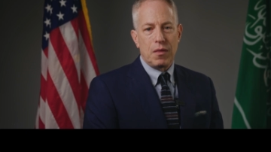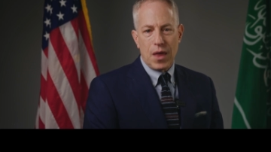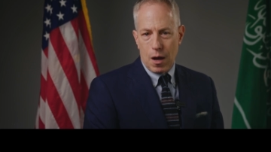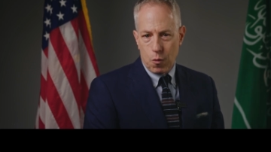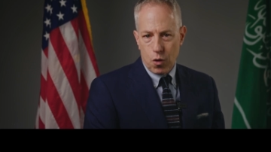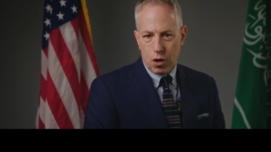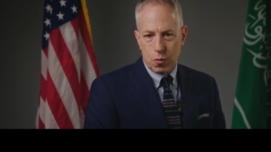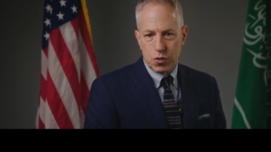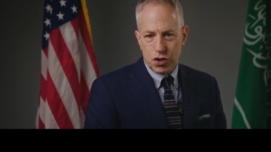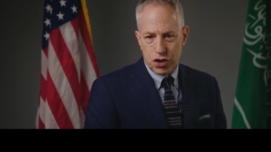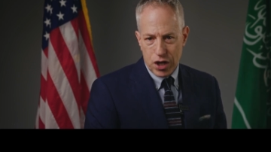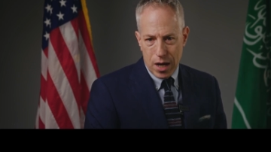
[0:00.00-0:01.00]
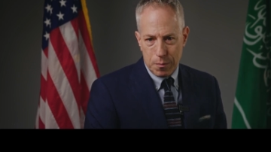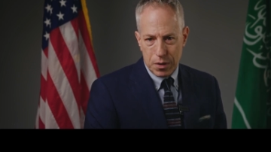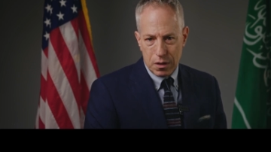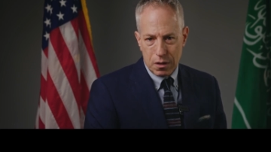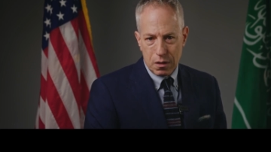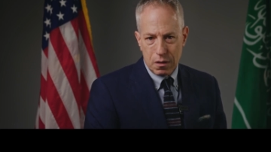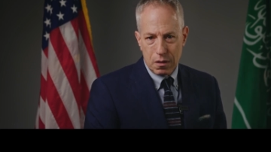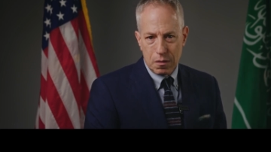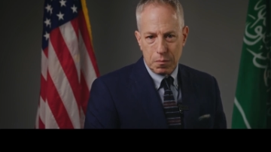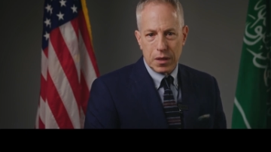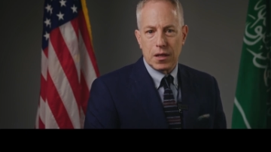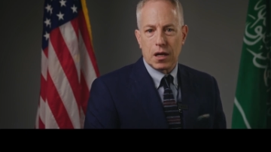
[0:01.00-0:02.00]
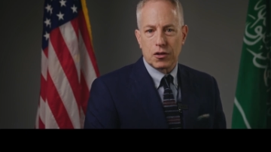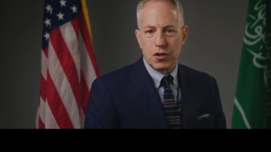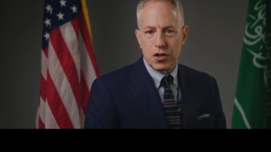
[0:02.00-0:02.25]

That work was championed by Dr.